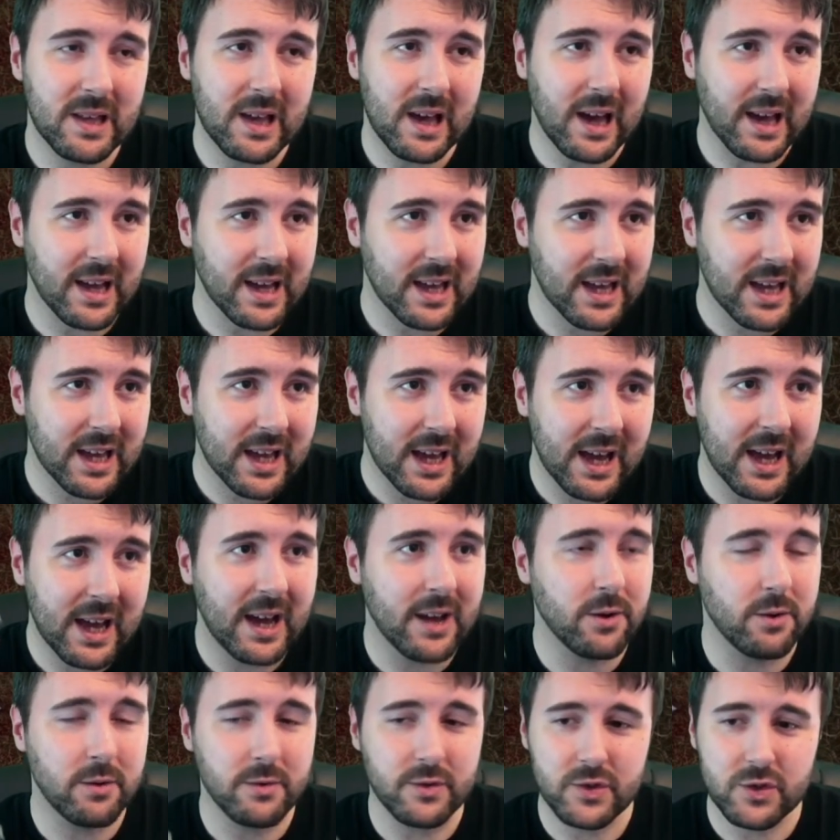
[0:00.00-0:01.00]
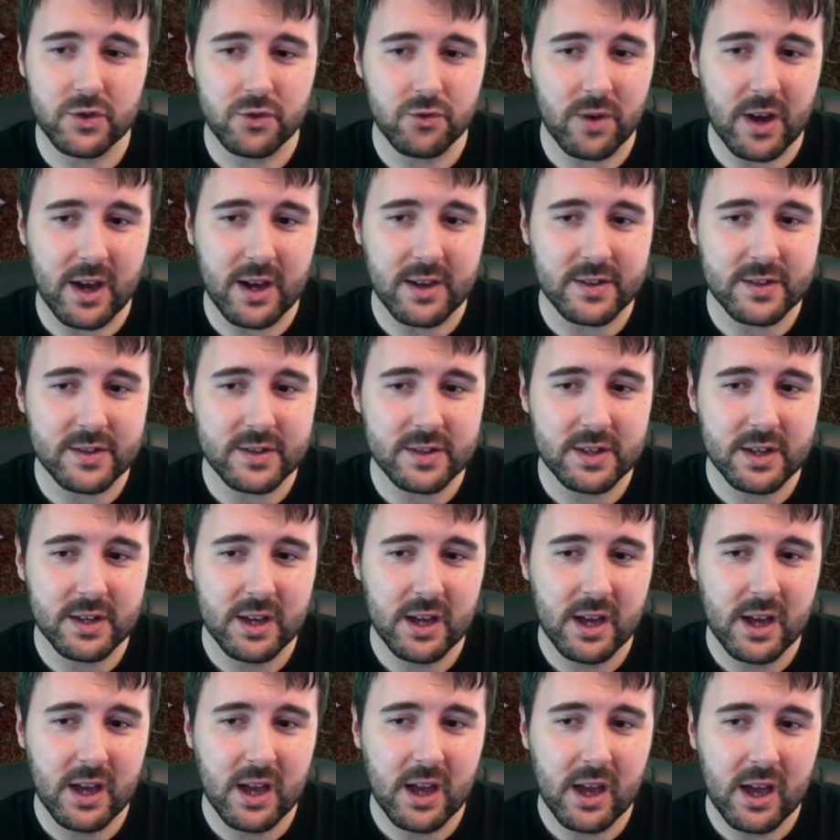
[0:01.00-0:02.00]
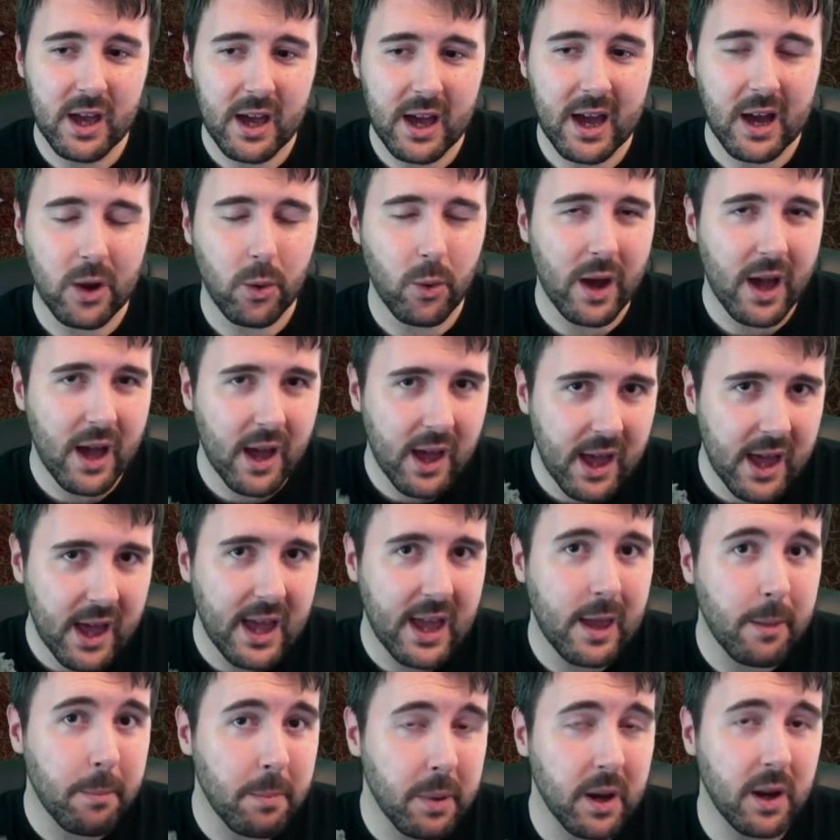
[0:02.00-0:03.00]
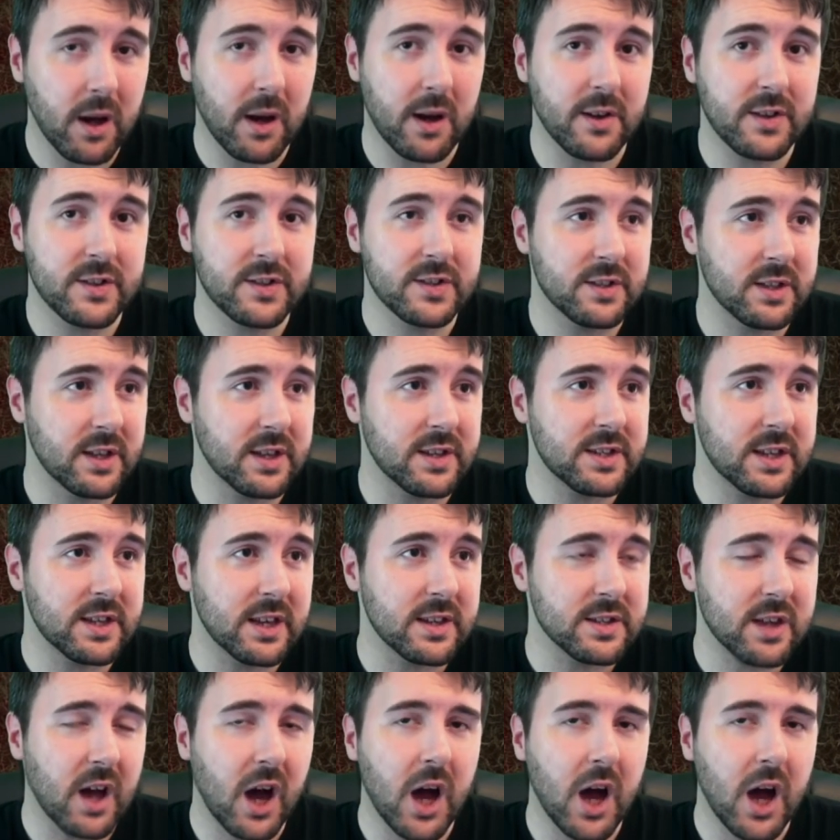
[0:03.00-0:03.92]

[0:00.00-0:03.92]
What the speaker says: I cannot stress how A-plus this is.